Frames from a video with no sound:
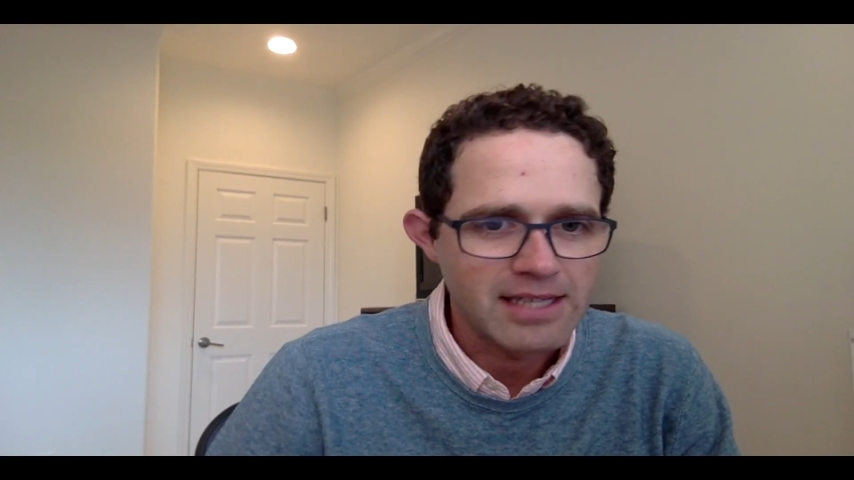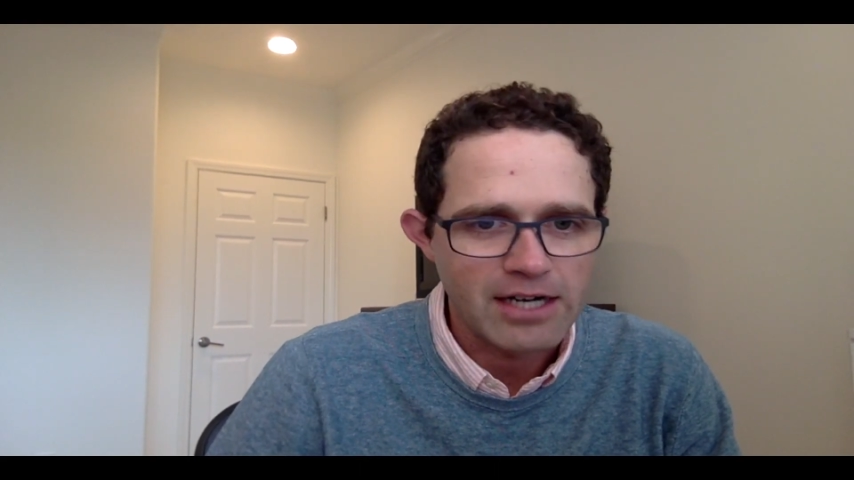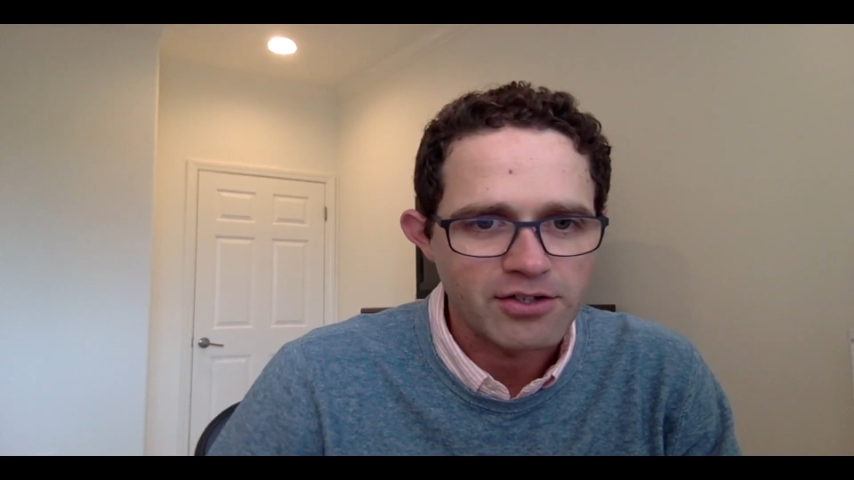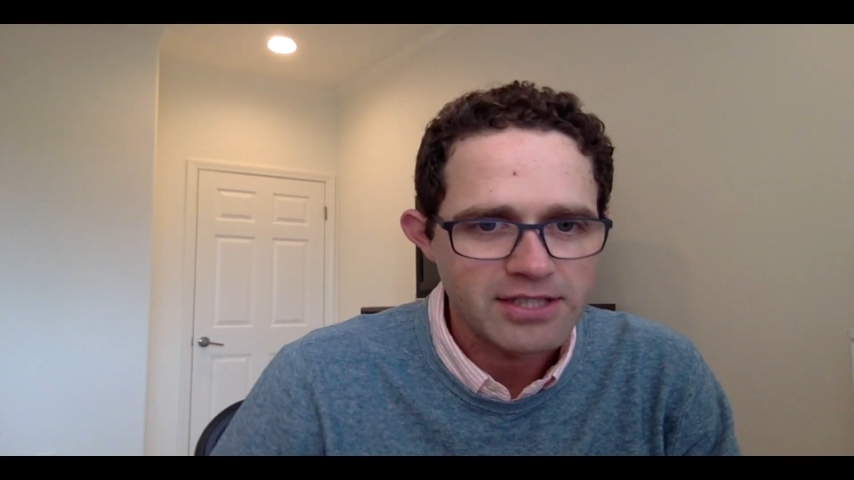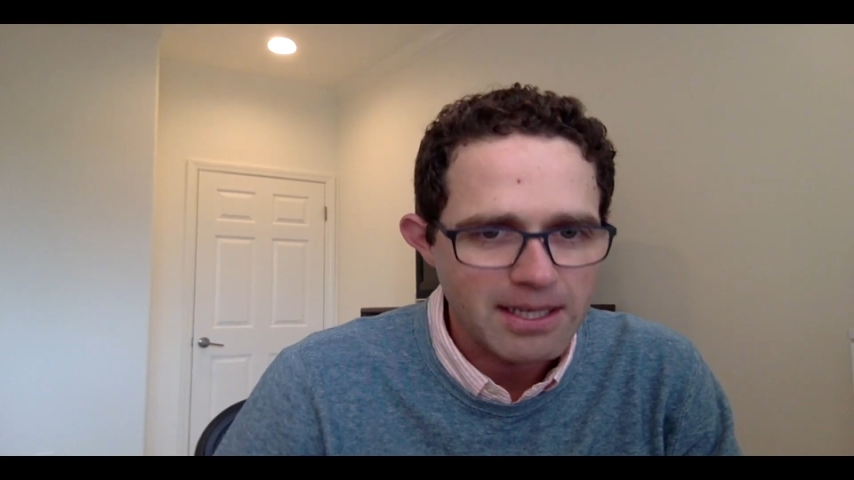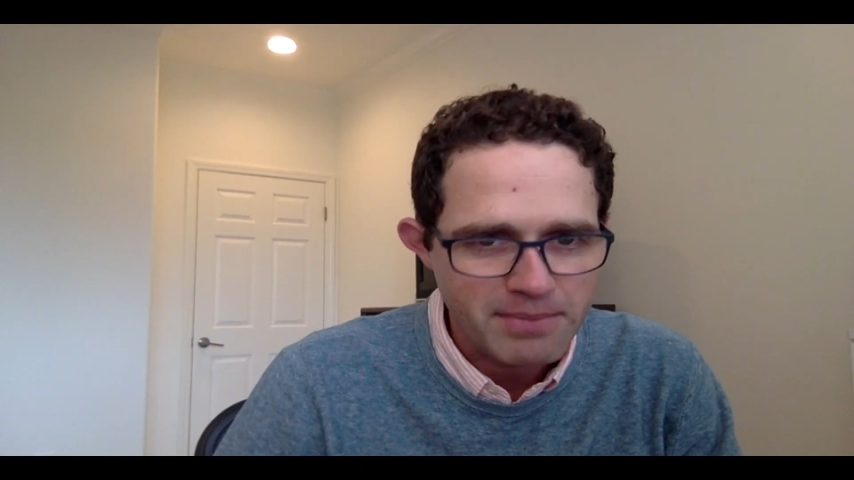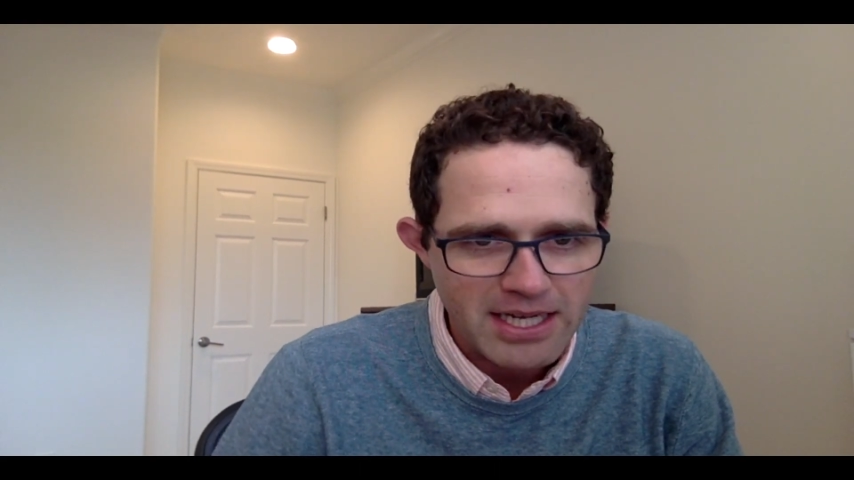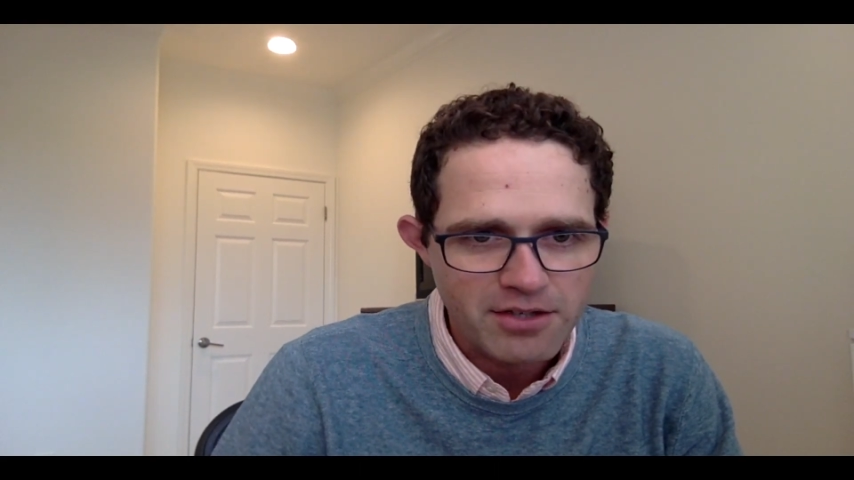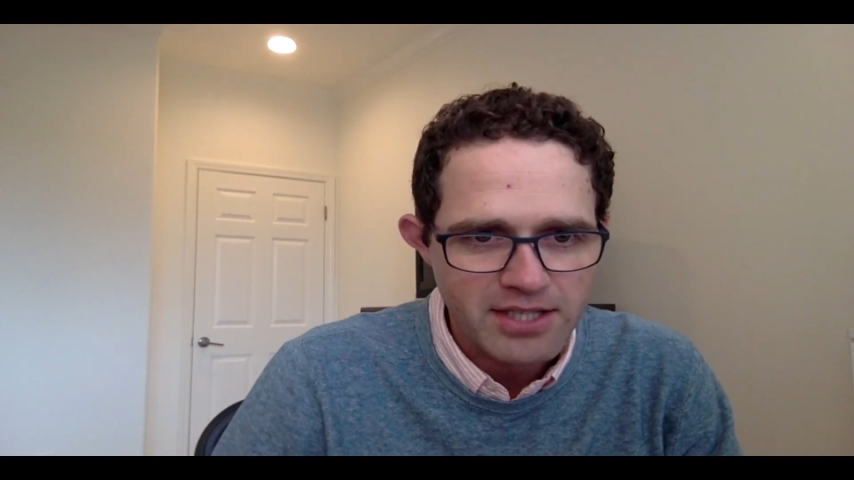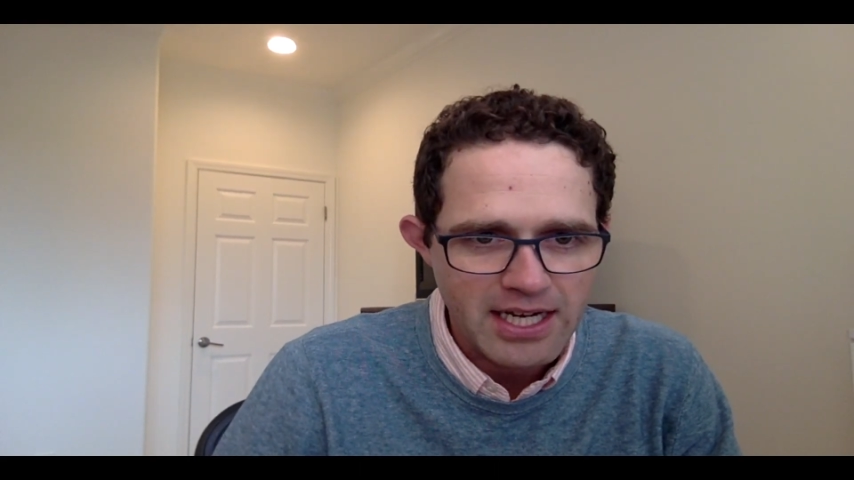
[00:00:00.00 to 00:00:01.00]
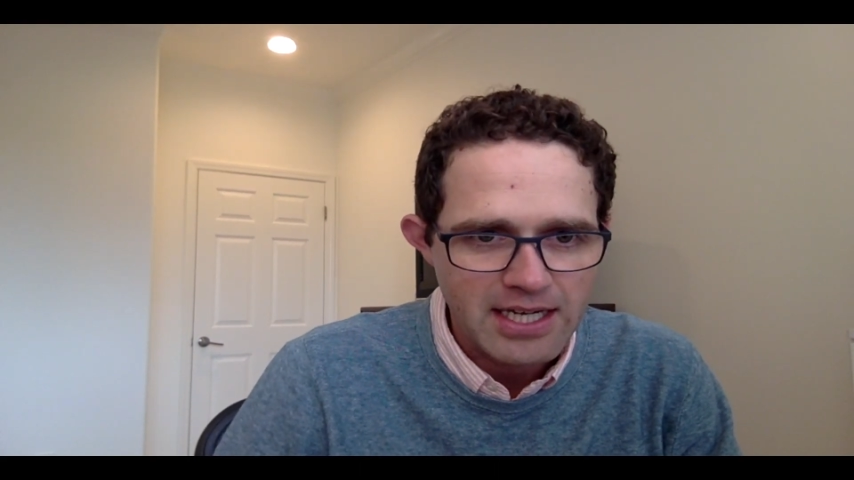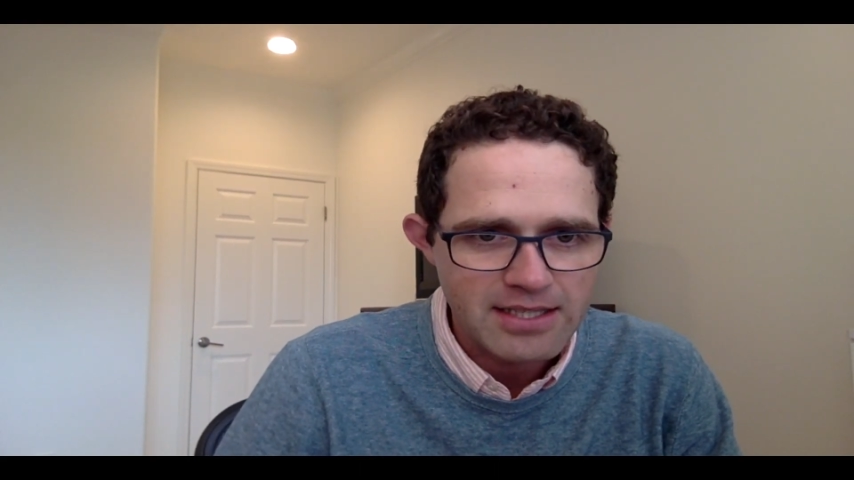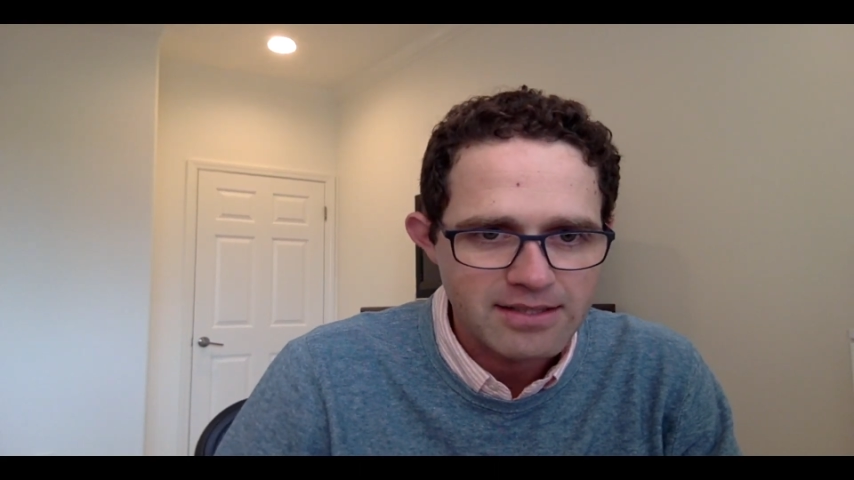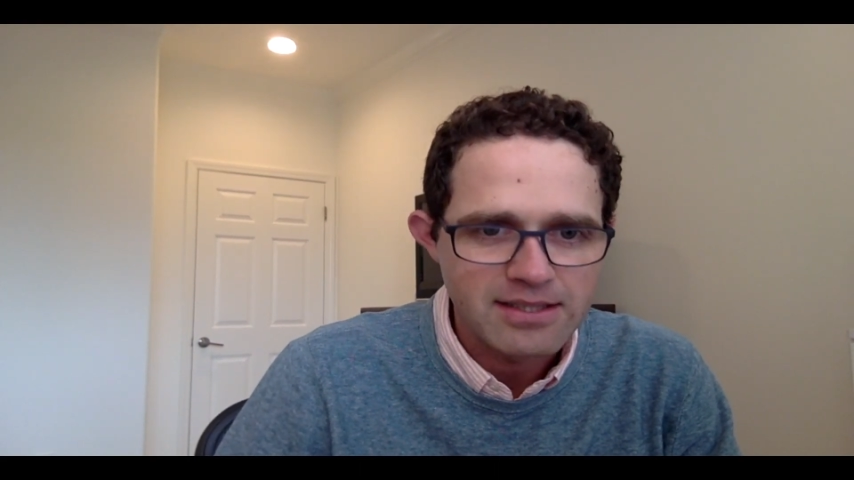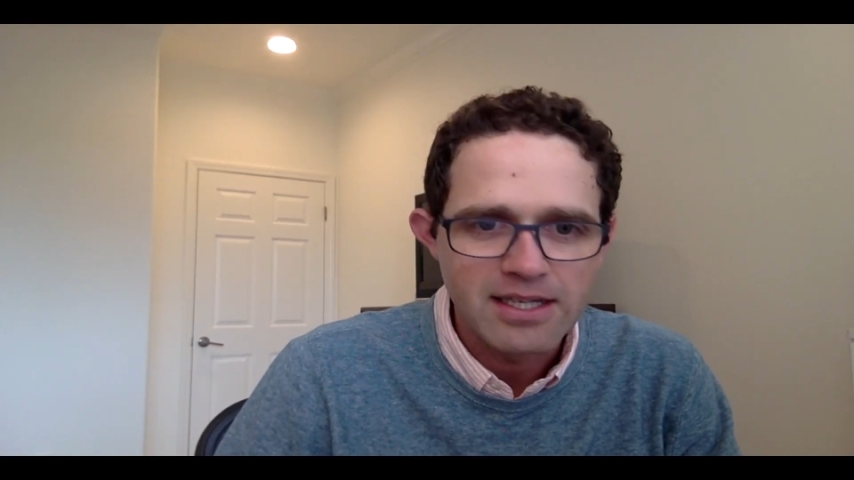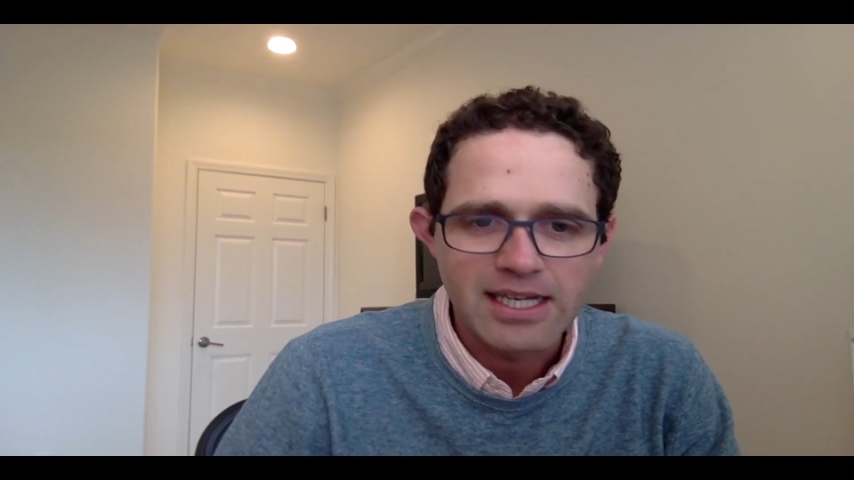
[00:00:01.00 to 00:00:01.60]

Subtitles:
lateral step down tests,